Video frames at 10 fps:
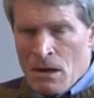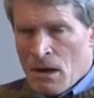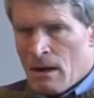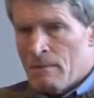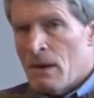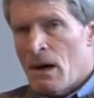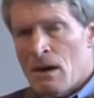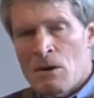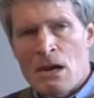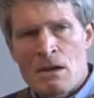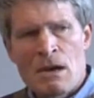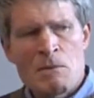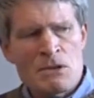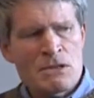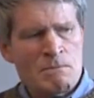Uh, I,
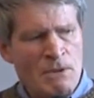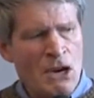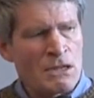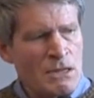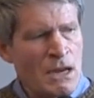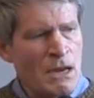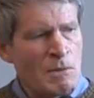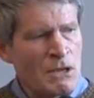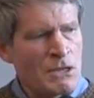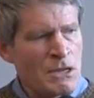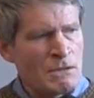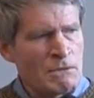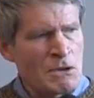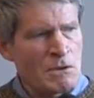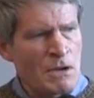it was very sad. I went to his
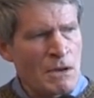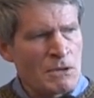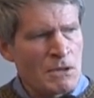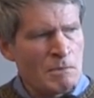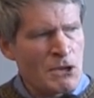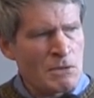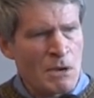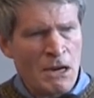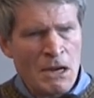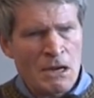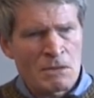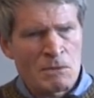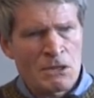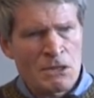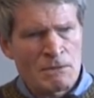funeral. I was in the Bush White House and
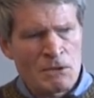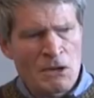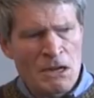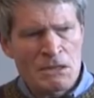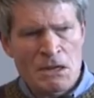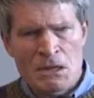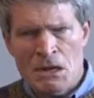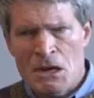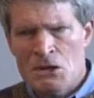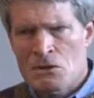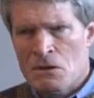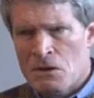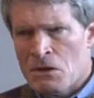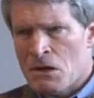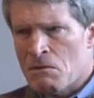went to his funeral outside the National
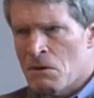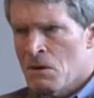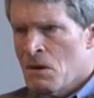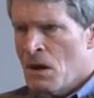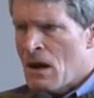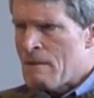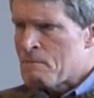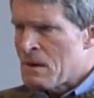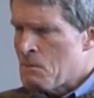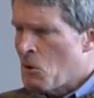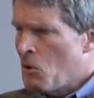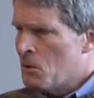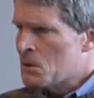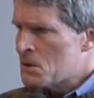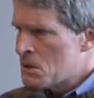Cathedral, and had people
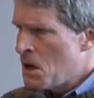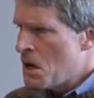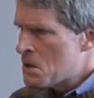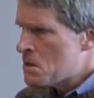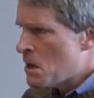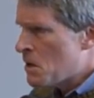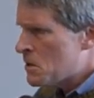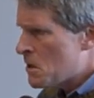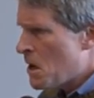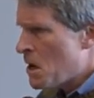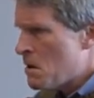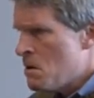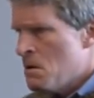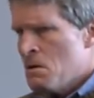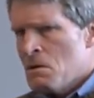holding signs there saying
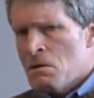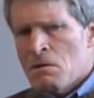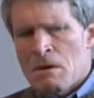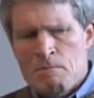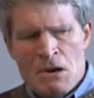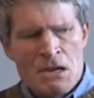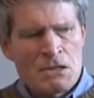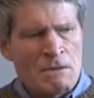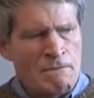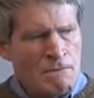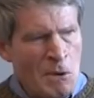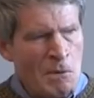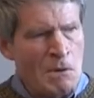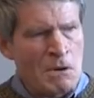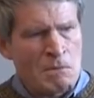that President
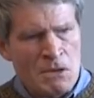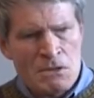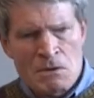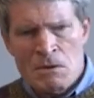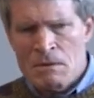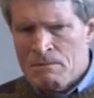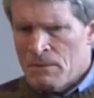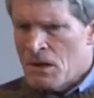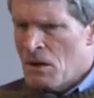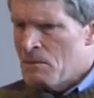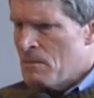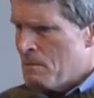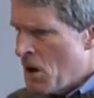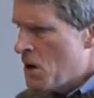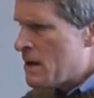Ford was going to, you know,
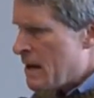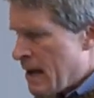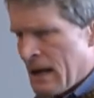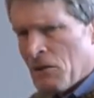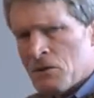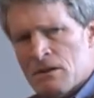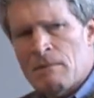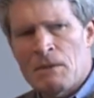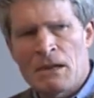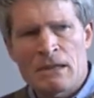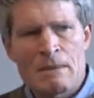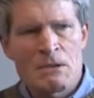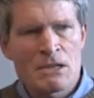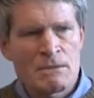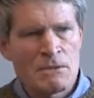burn in hell or something like that
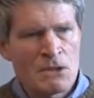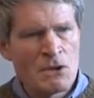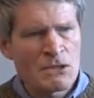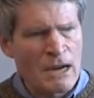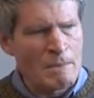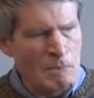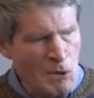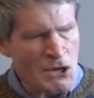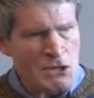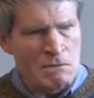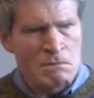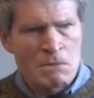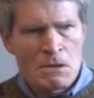because of his views on abortion.